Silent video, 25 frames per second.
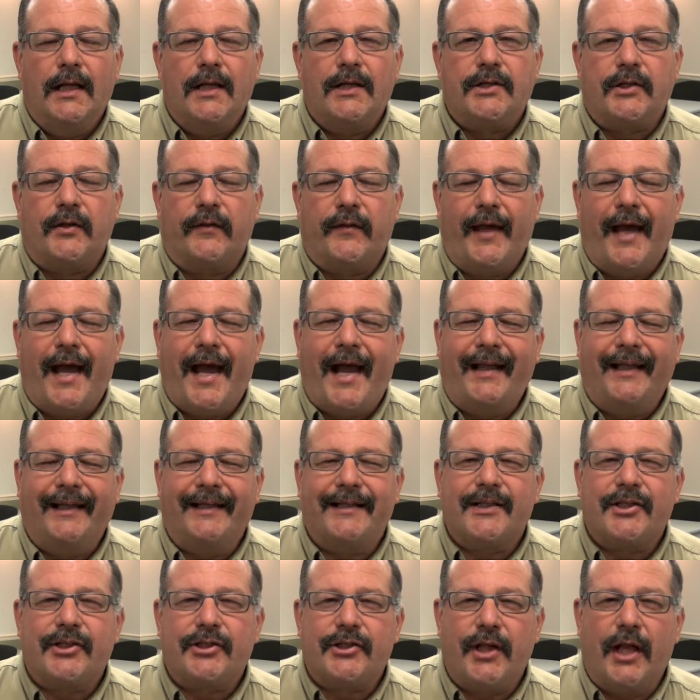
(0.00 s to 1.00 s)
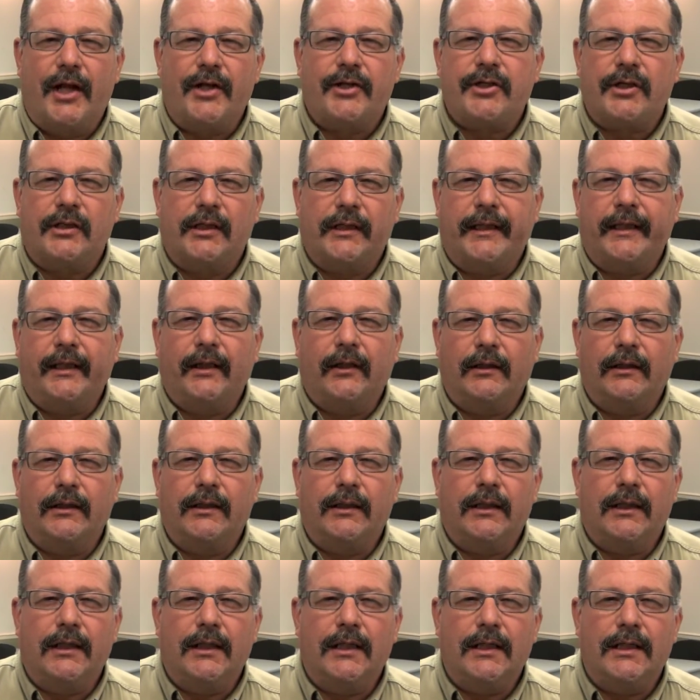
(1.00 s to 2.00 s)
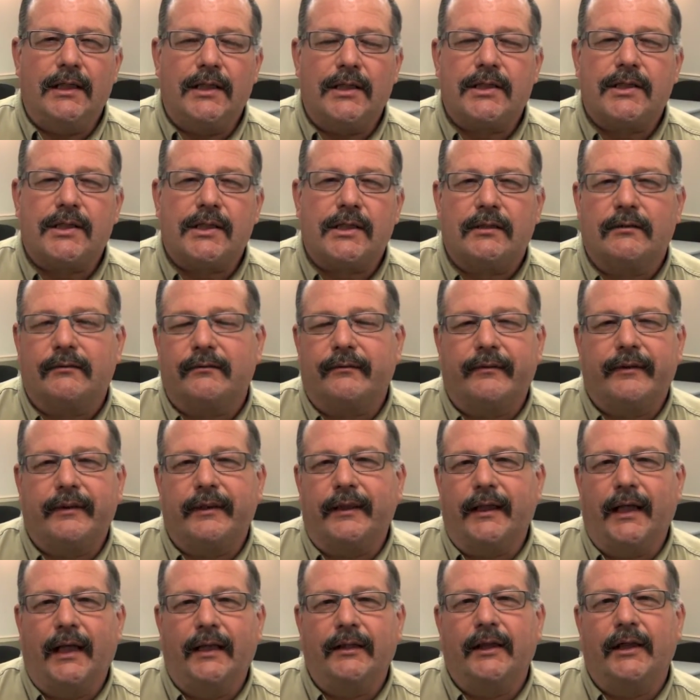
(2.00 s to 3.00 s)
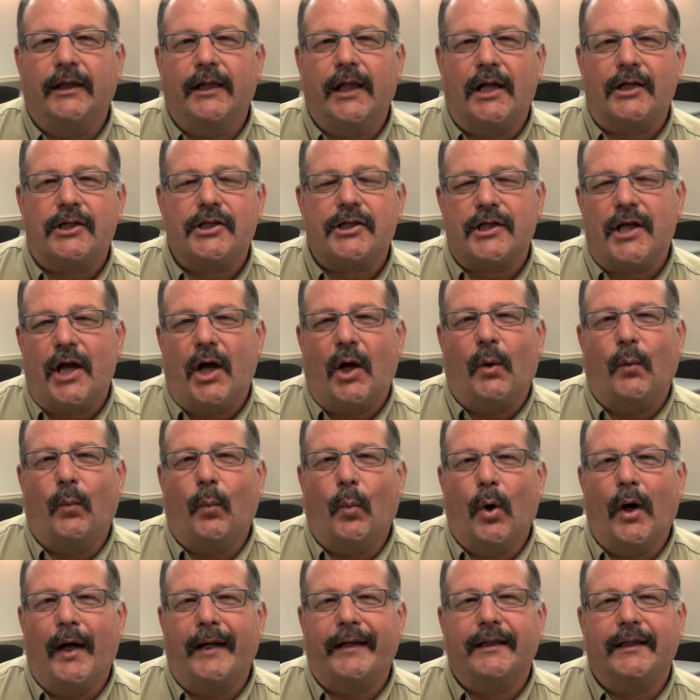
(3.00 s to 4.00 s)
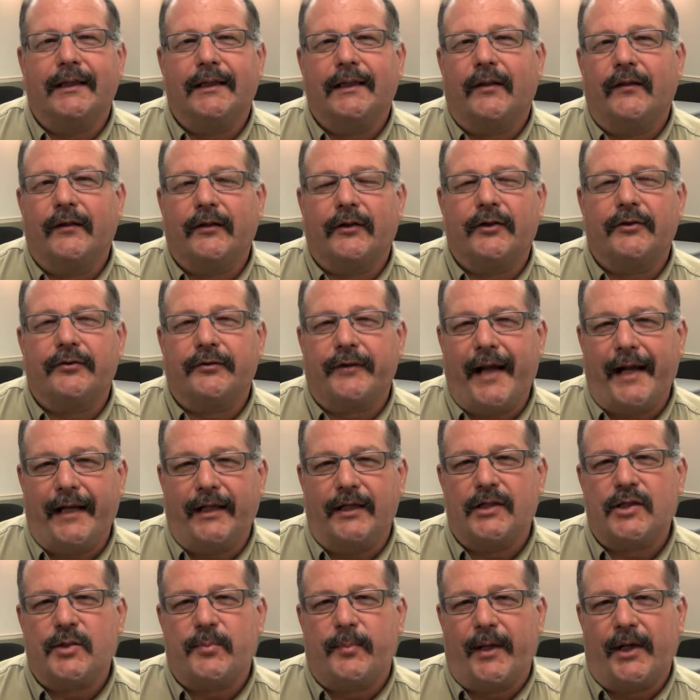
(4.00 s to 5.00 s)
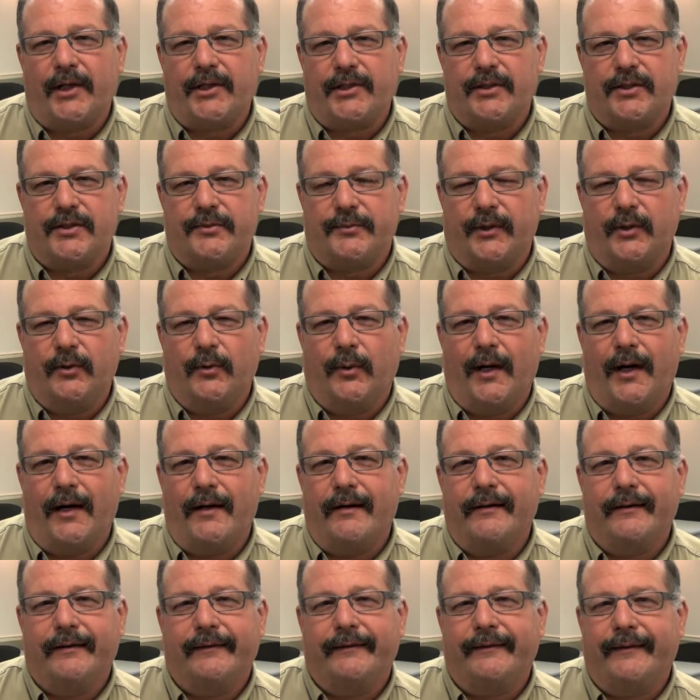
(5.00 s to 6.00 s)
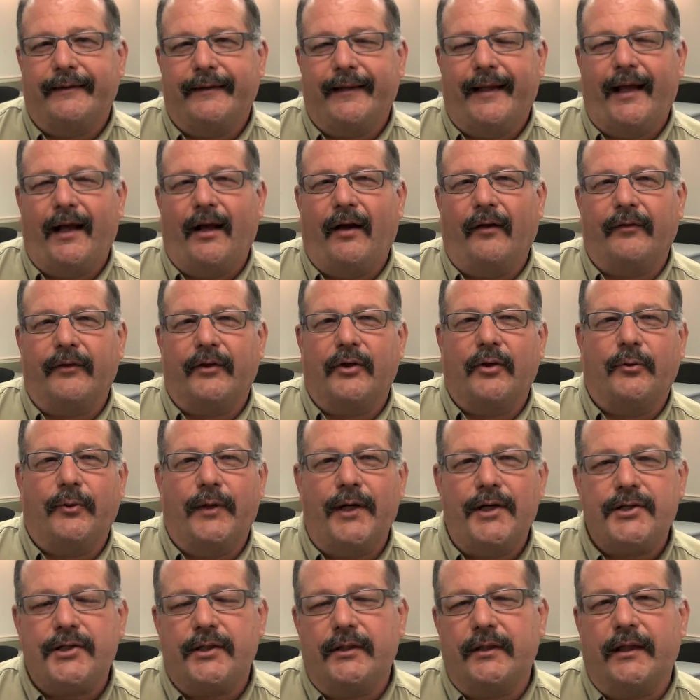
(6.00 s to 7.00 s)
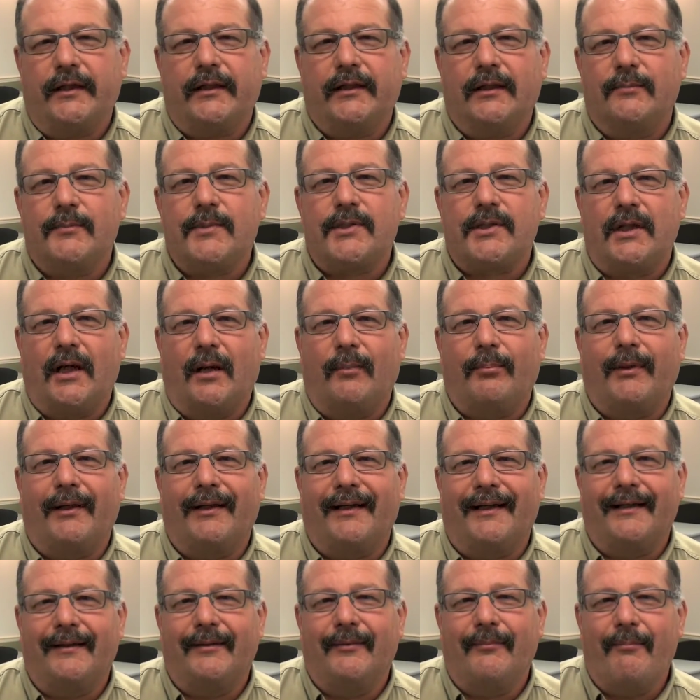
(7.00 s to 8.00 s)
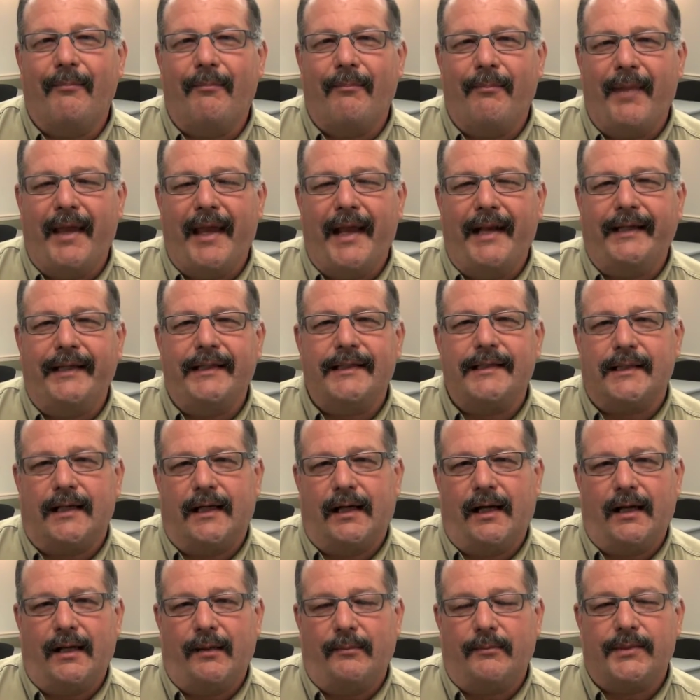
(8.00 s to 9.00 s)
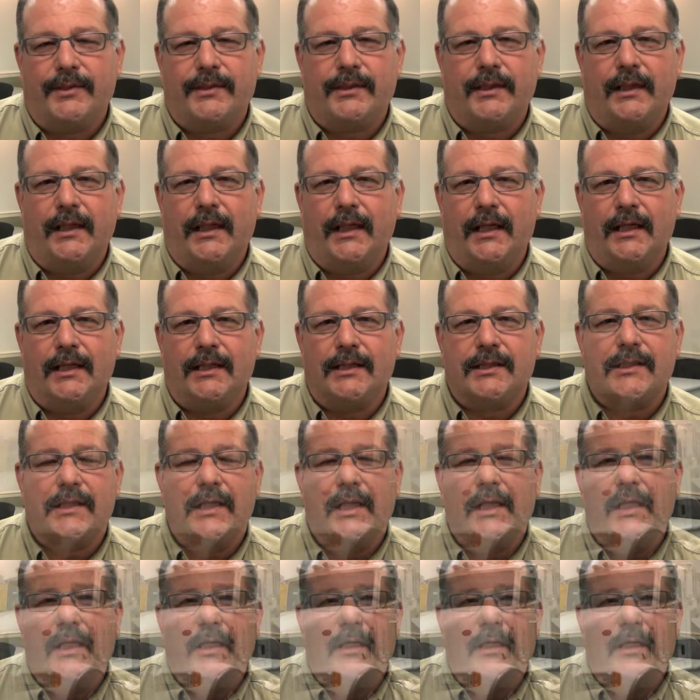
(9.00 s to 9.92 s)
So that essentially is, in the nutshell, what the crane inspections required. Now, the question that comes up many times is,